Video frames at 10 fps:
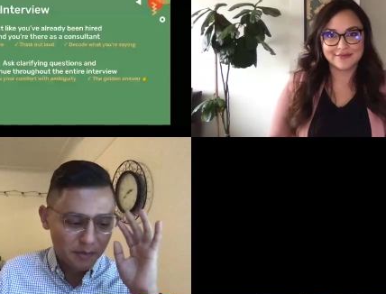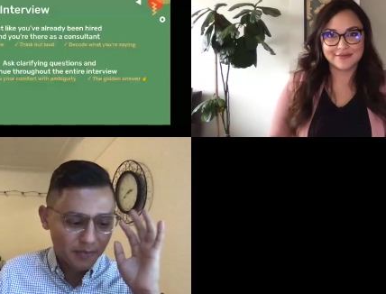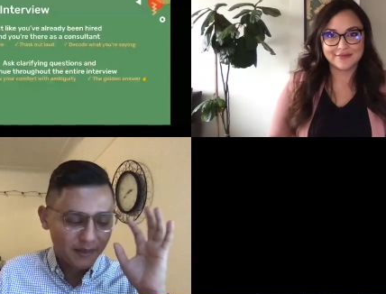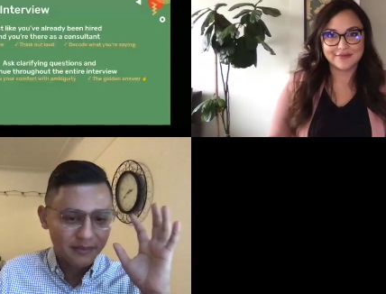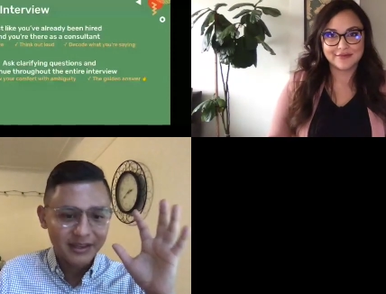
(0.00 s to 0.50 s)

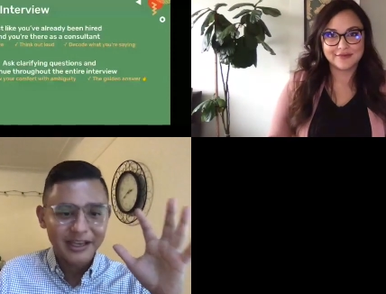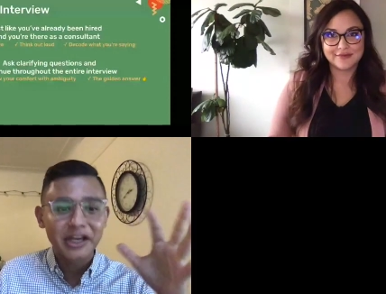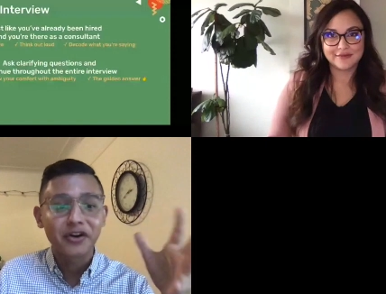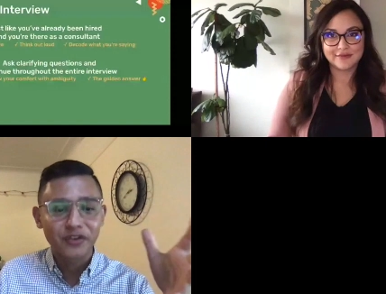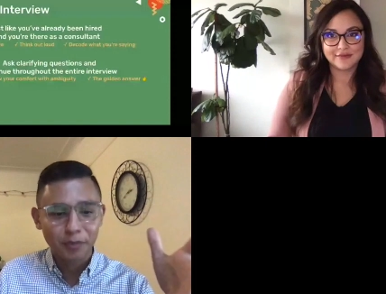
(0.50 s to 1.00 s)
Speaker 1: the
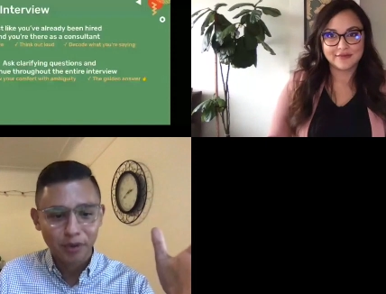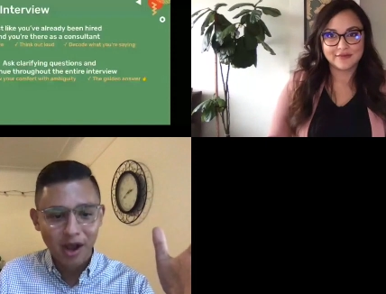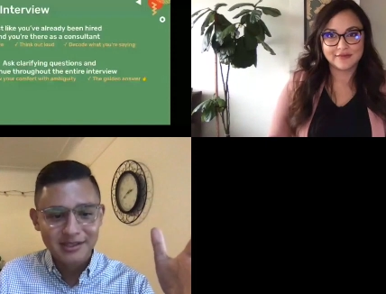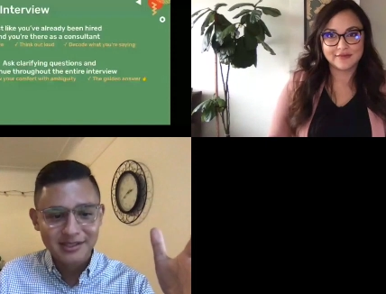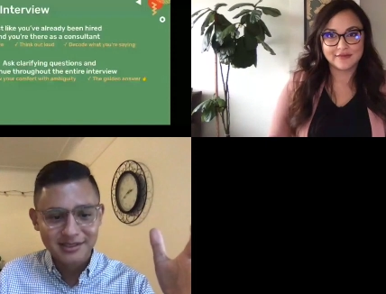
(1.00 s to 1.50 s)
interview
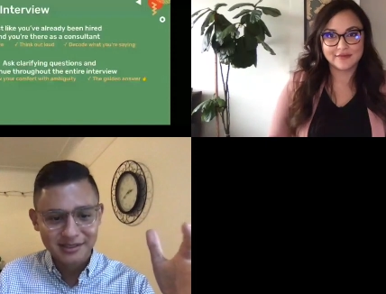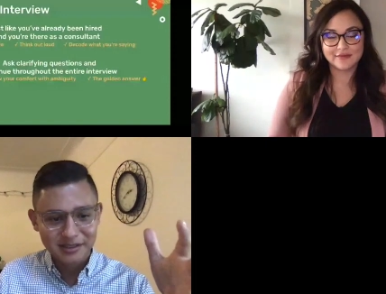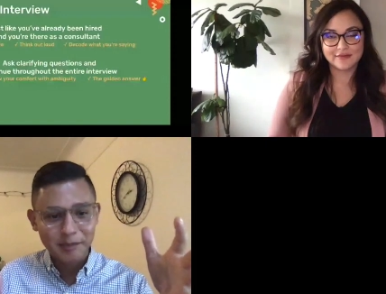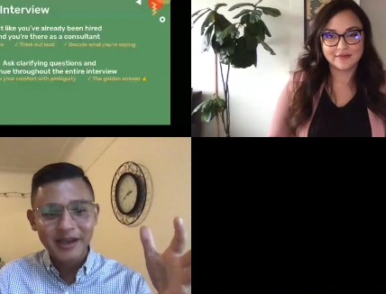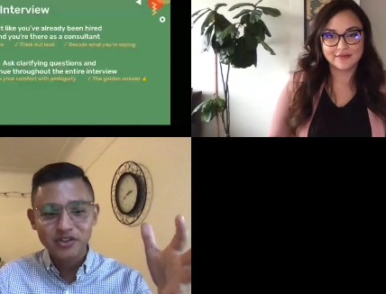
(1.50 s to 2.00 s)
process, and
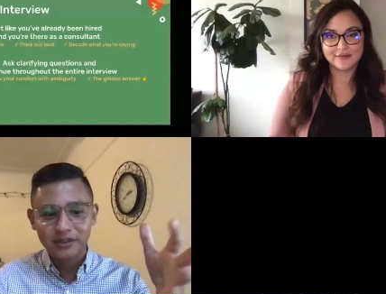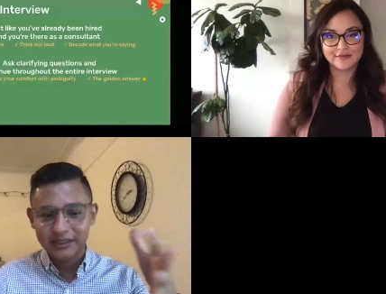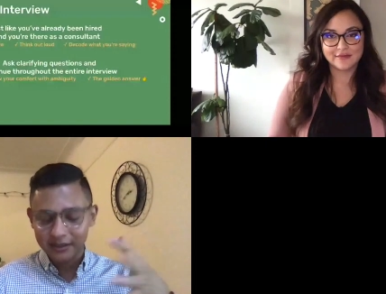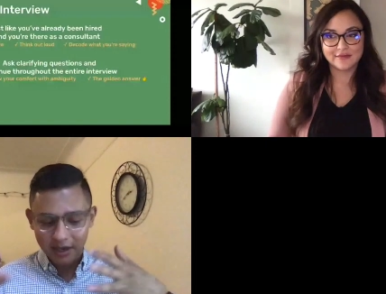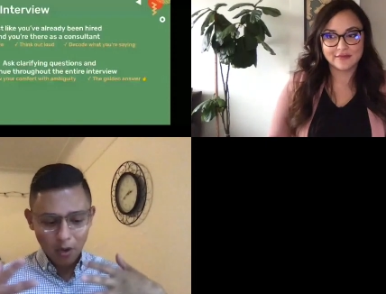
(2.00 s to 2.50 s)
especially
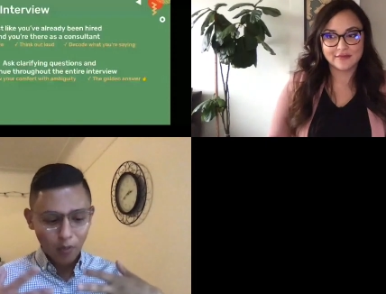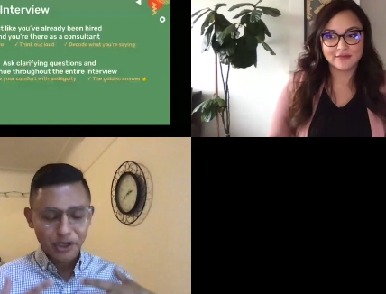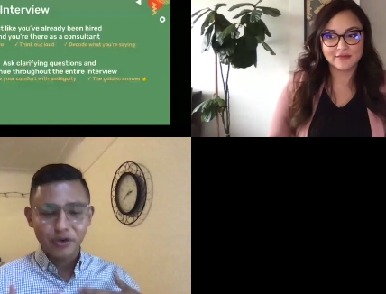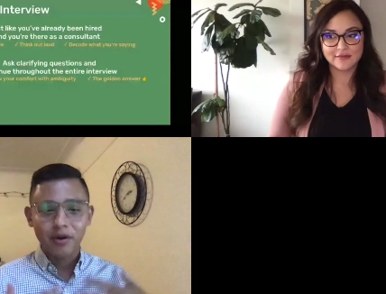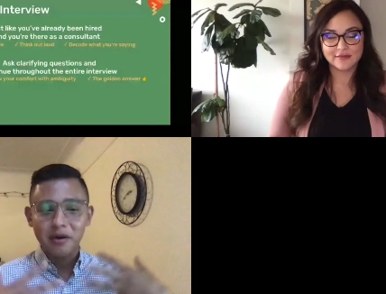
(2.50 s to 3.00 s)
when
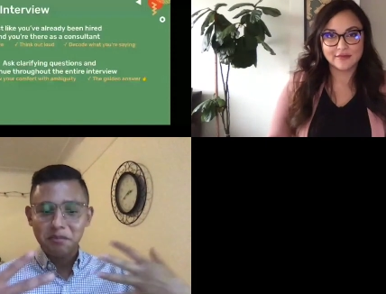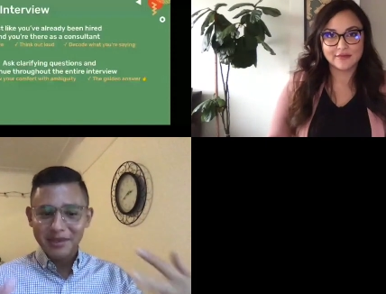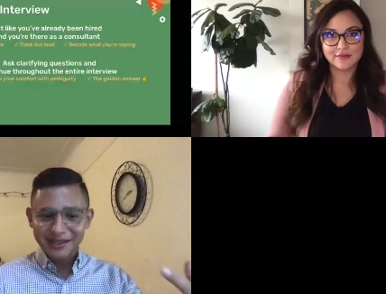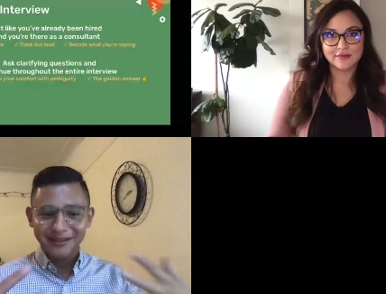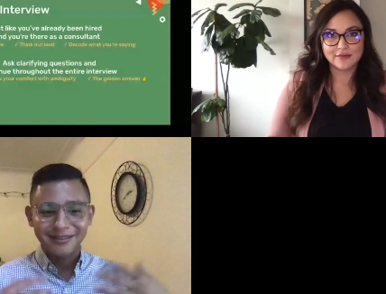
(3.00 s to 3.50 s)
you're
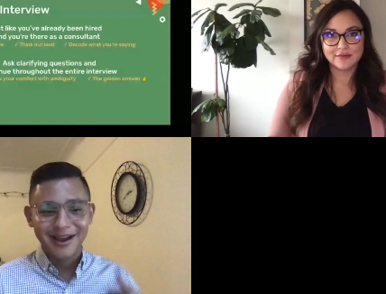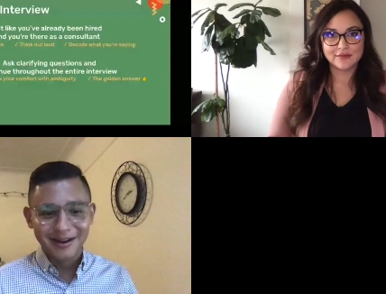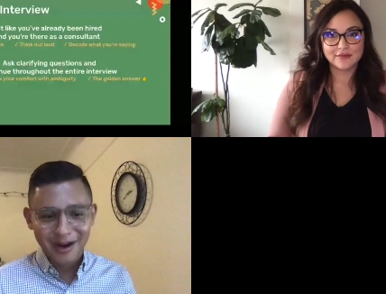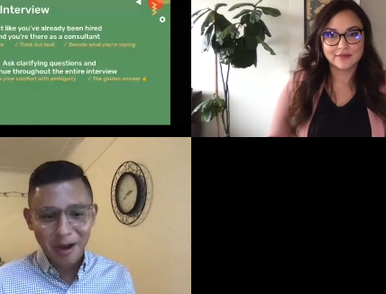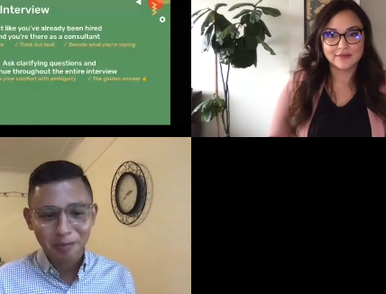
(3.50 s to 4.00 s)
meeting that
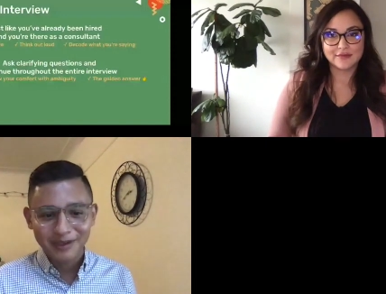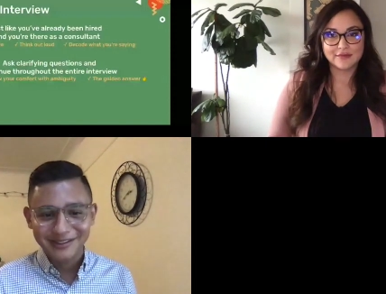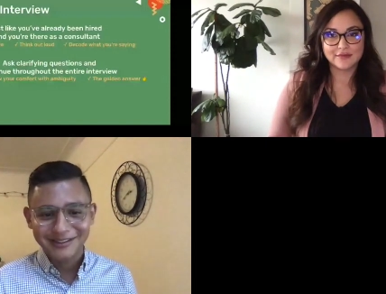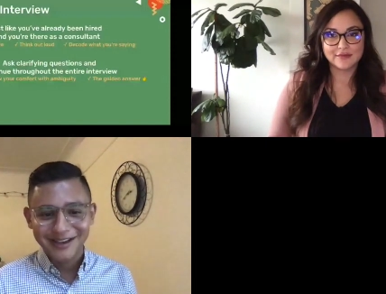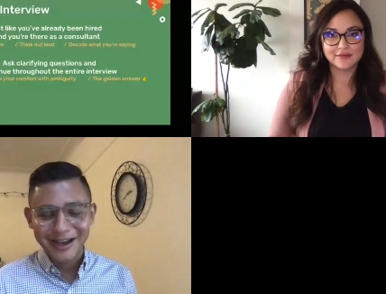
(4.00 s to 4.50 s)
company
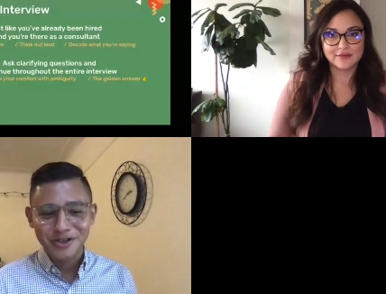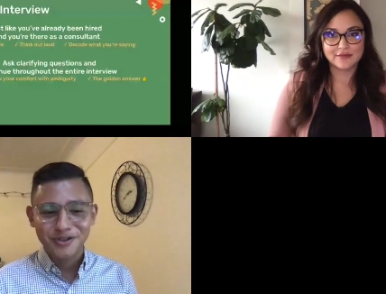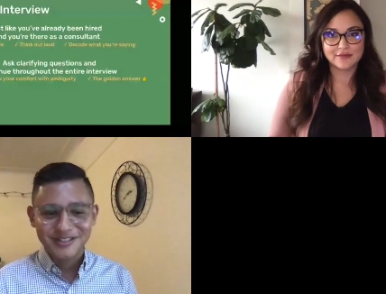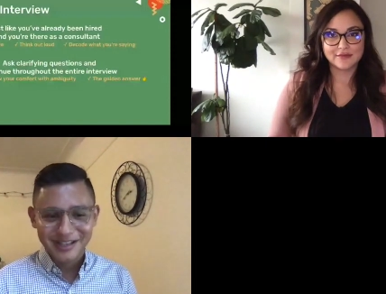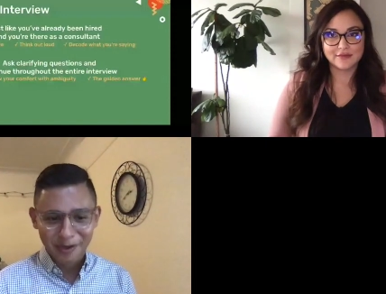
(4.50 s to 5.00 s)
and you're
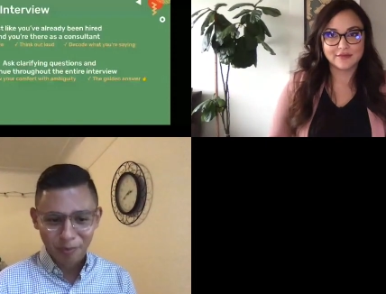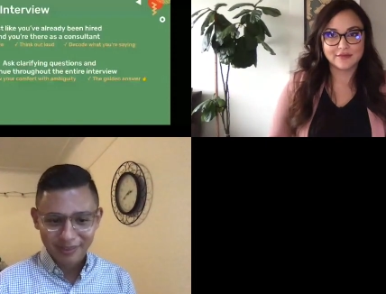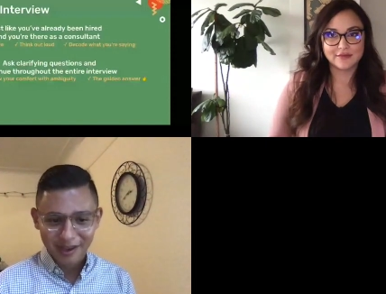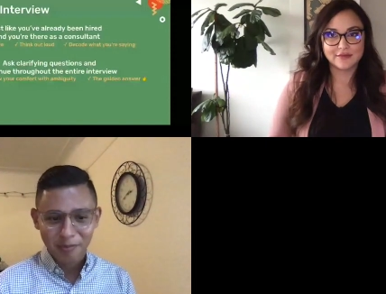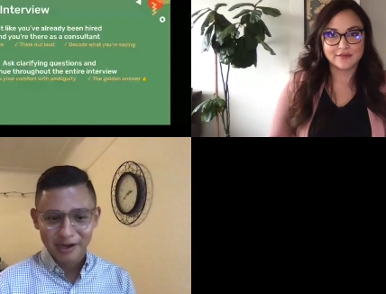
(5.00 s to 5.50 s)
sitting with them
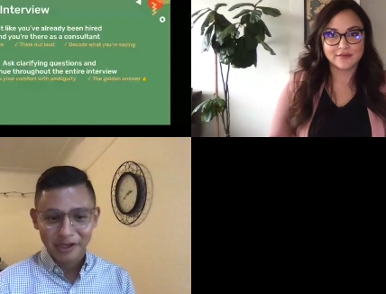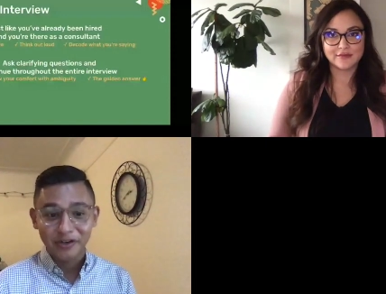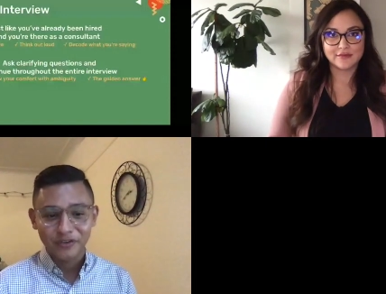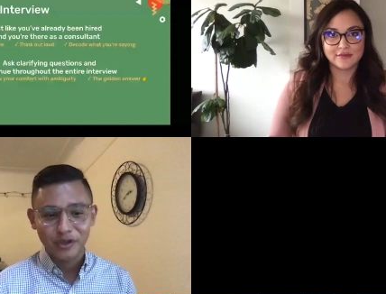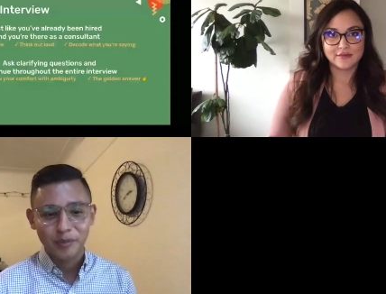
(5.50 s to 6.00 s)
and
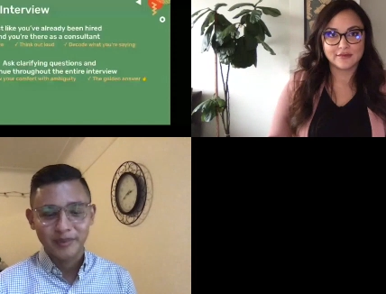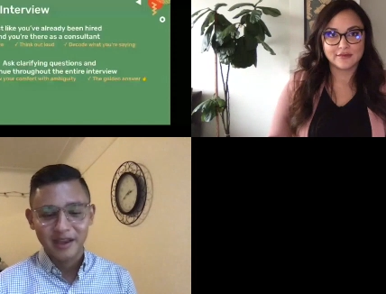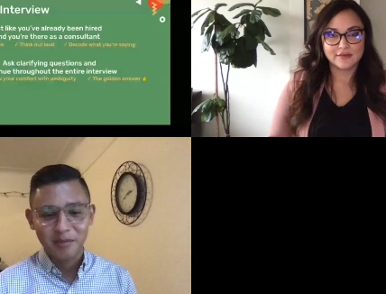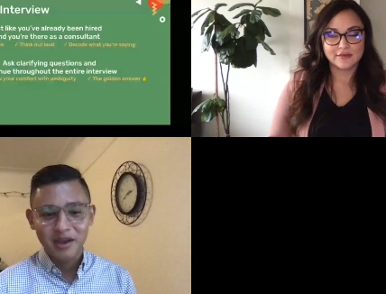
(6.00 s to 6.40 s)
interviewing with them.